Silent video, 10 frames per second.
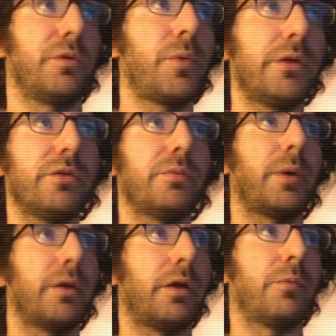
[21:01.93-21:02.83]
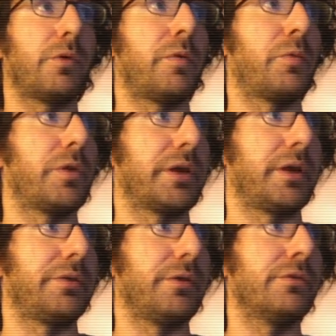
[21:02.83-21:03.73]
ones, but we're looking
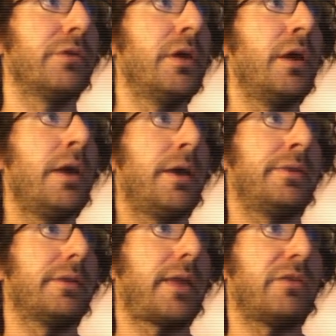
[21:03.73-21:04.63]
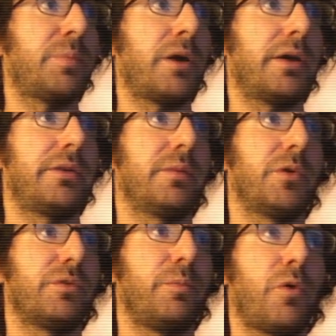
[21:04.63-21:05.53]
at those. And the last part, and I think
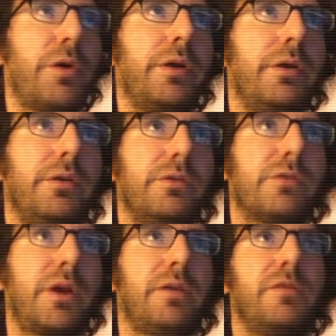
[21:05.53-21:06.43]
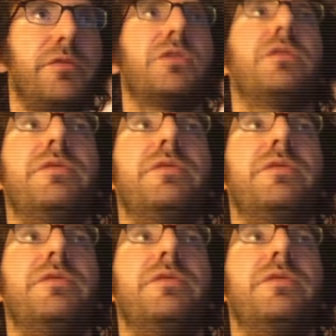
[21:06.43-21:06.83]
most important, is kind of division of